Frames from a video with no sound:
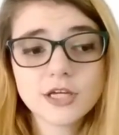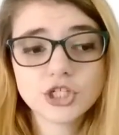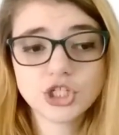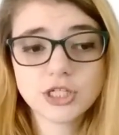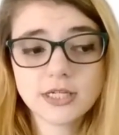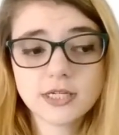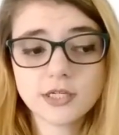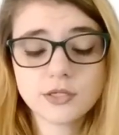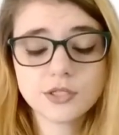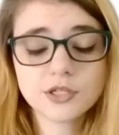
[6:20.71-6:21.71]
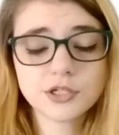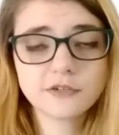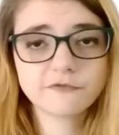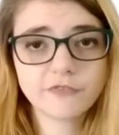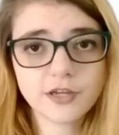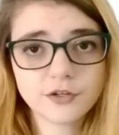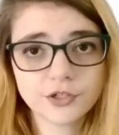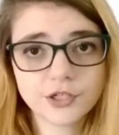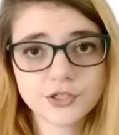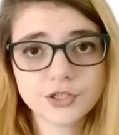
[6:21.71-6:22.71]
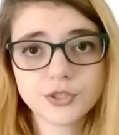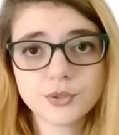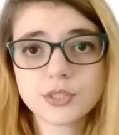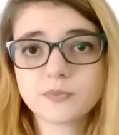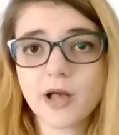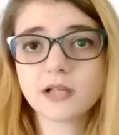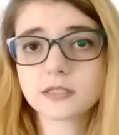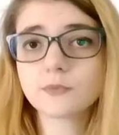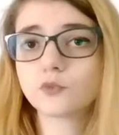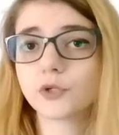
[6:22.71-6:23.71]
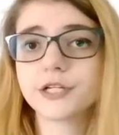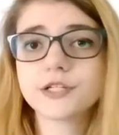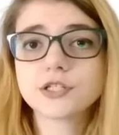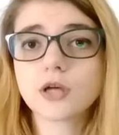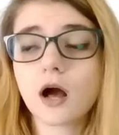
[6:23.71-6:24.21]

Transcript: she uses her finger to spell some words